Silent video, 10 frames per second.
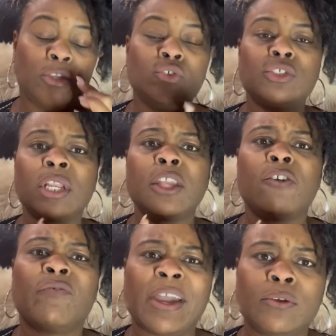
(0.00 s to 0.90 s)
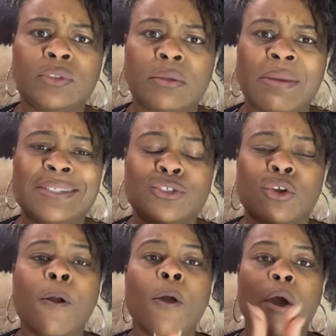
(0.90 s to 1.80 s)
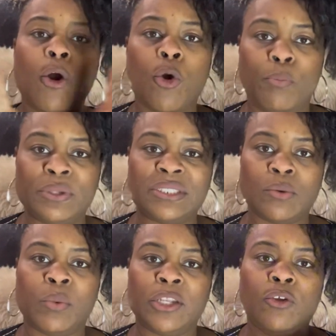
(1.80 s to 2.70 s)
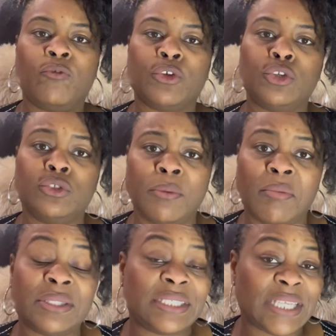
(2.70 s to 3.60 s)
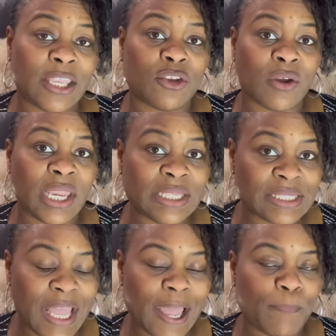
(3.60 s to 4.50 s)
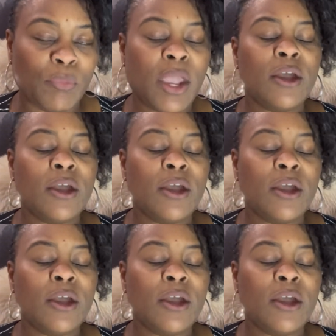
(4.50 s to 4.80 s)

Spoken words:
Usually your final semester opens the window for you to be able to take your exam.